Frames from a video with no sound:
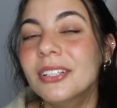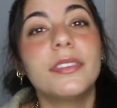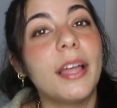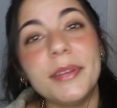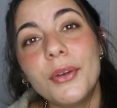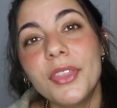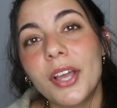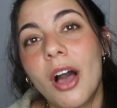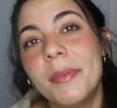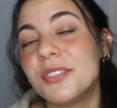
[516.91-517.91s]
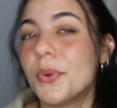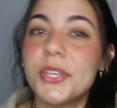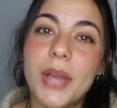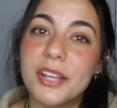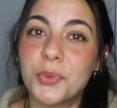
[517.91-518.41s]
Let me know in the comments what
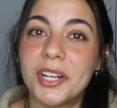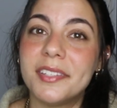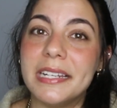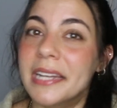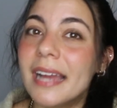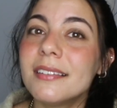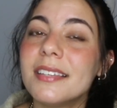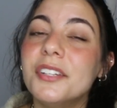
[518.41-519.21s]
you guys want to see next,